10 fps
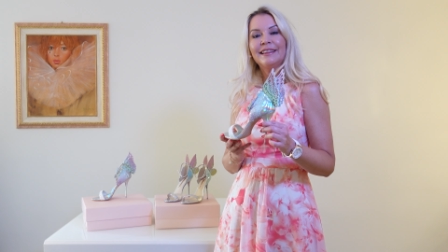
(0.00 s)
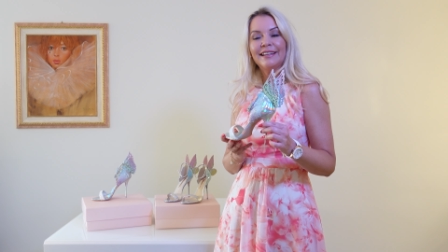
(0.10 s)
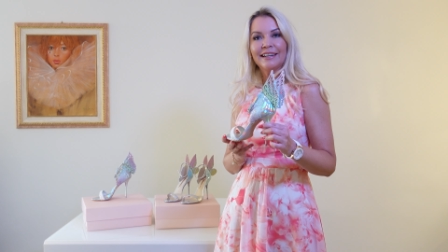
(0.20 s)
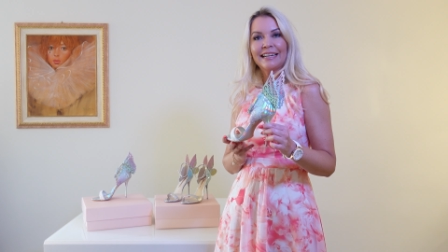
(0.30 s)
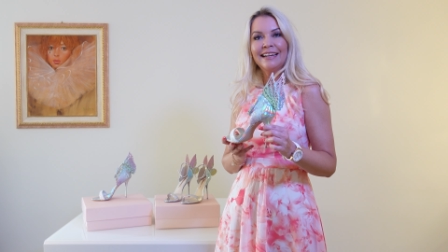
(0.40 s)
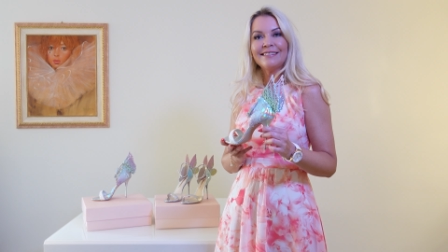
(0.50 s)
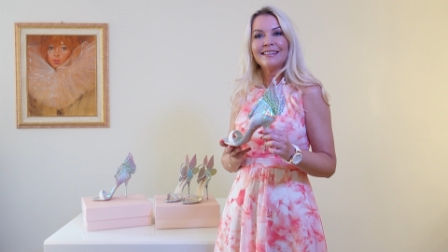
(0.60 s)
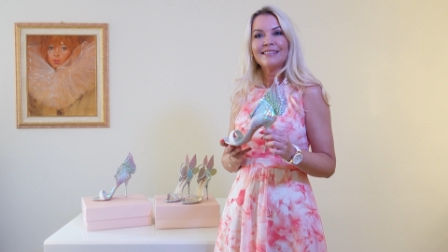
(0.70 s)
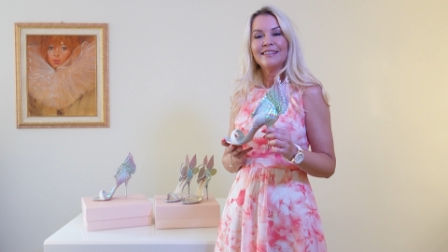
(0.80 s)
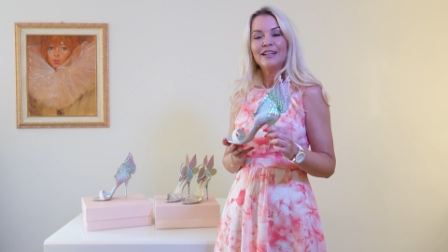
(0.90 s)
The
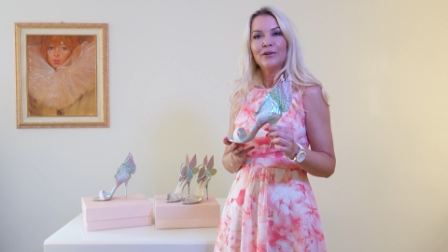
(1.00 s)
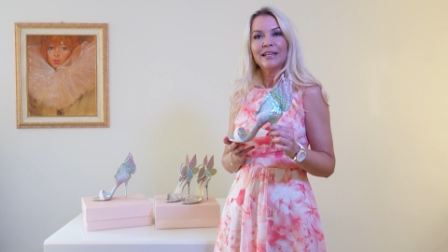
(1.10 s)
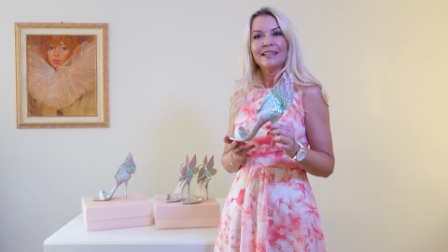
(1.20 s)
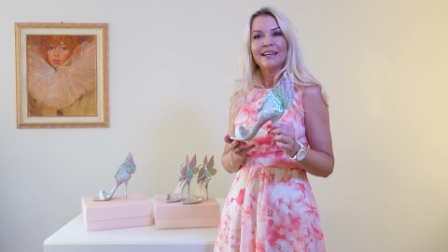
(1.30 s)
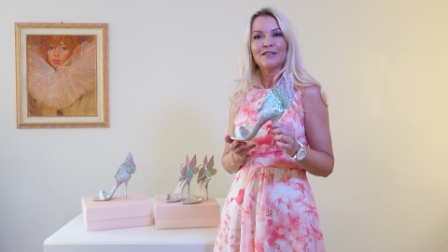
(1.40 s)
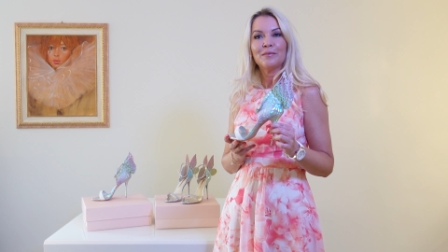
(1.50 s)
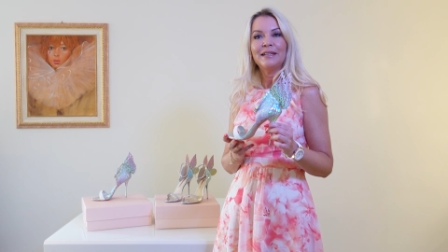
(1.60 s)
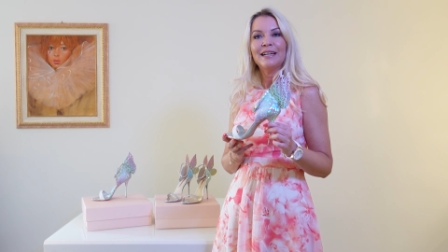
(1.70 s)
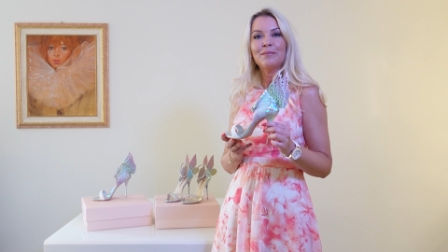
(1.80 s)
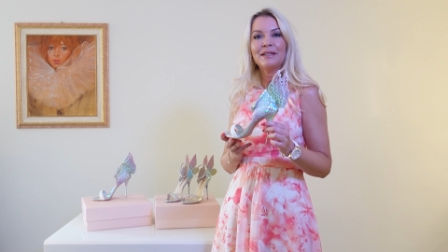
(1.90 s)
classic silhouette has
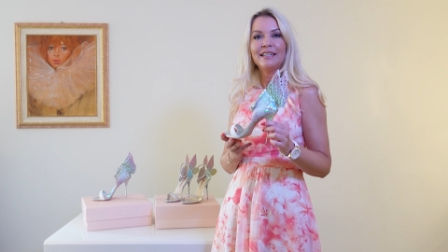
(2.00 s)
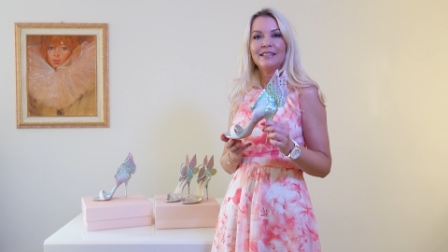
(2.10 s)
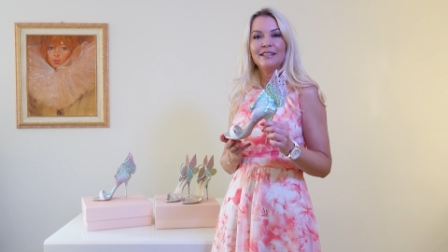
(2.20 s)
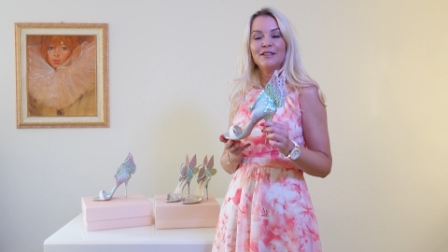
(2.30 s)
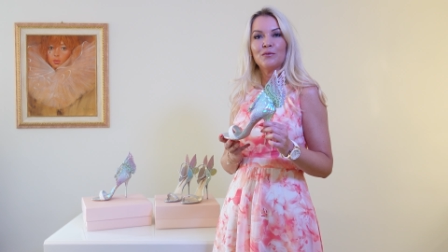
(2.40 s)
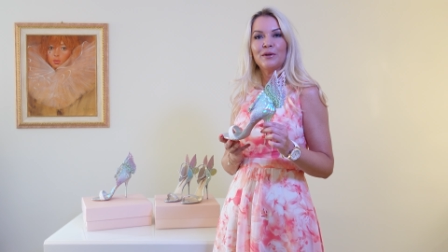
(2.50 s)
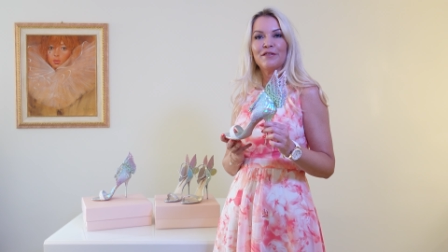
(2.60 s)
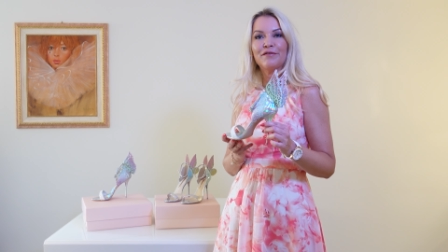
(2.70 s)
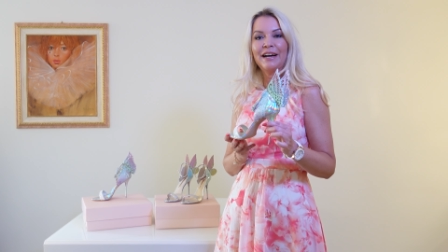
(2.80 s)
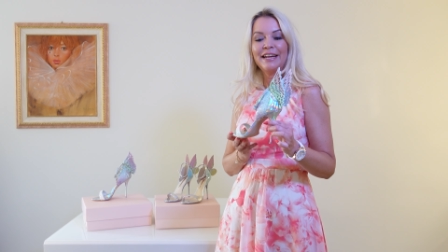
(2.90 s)
been updated with
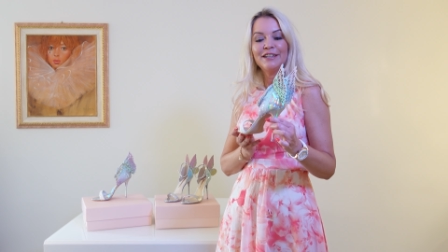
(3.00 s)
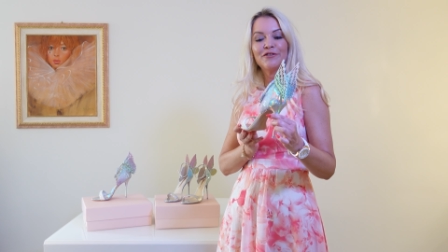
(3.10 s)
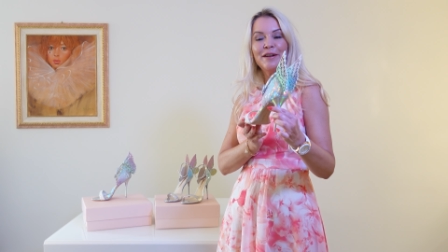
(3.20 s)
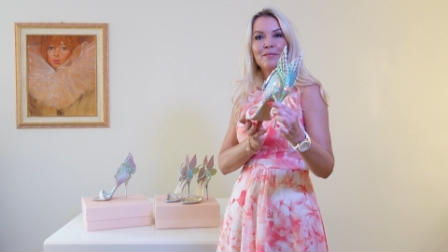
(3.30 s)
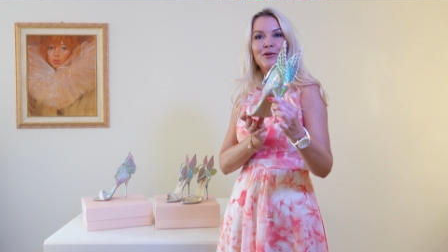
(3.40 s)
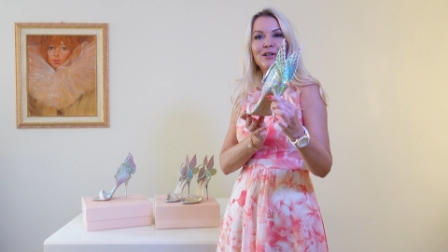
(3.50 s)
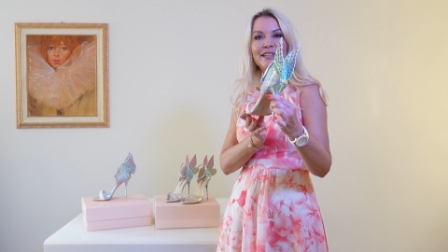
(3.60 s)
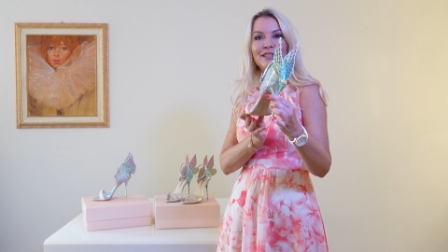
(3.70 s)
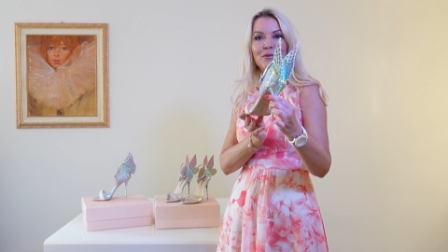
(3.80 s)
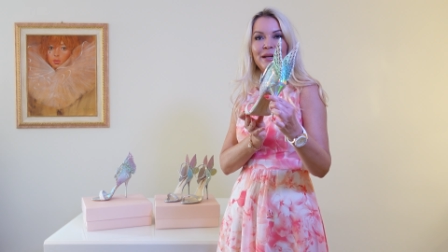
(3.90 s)
fine rainbow
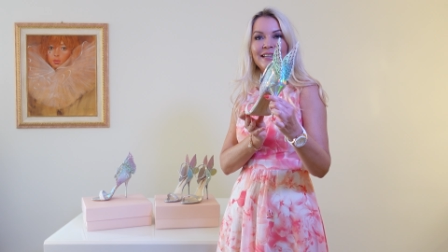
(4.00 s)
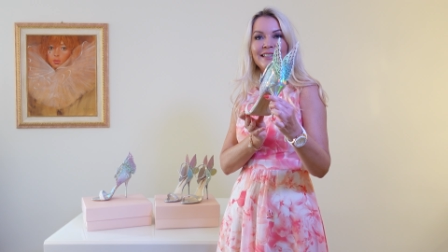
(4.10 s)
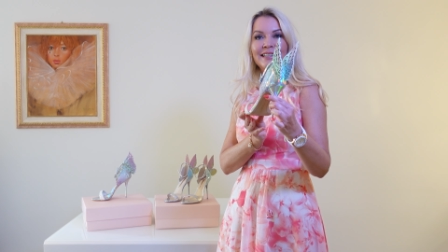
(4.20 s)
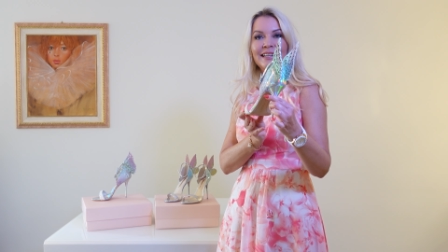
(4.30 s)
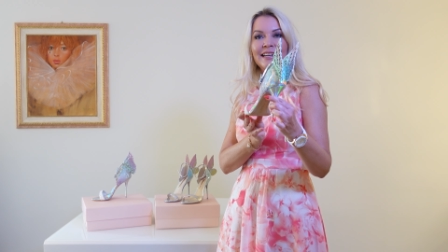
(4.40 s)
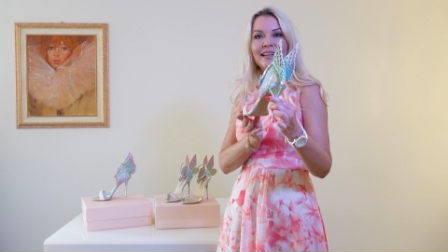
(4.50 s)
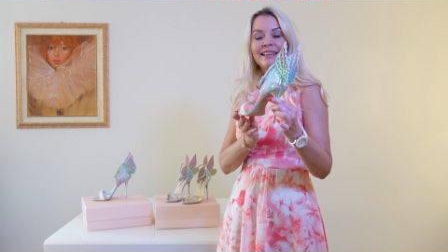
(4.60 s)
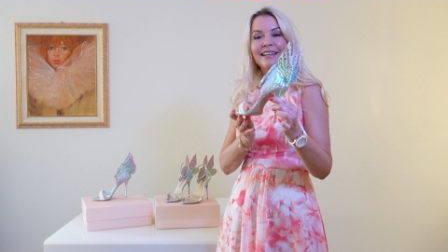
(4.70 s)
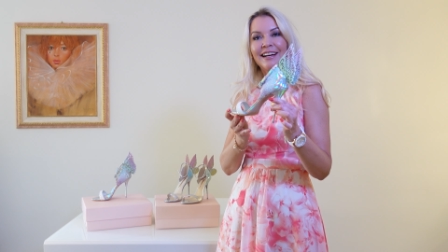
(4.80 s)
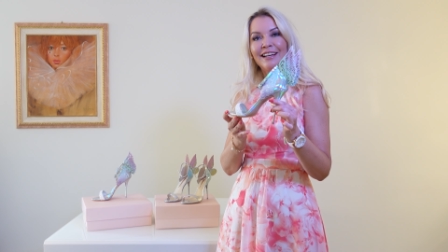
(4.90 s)
glitter wing.
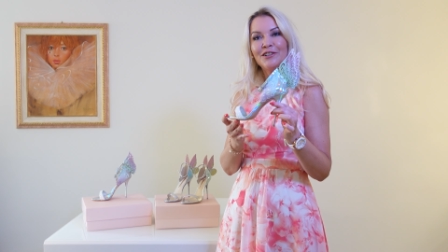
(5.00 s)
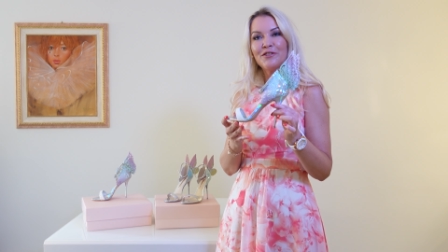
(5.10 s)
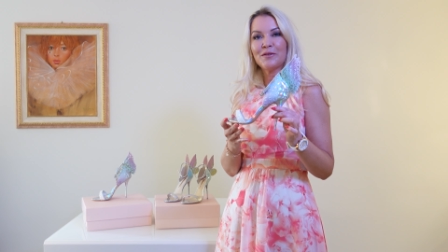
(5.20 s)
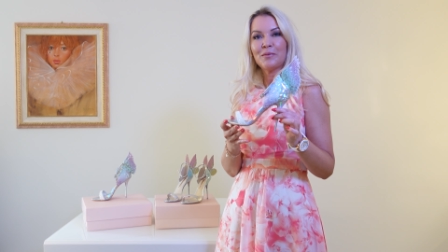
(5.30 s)
The color is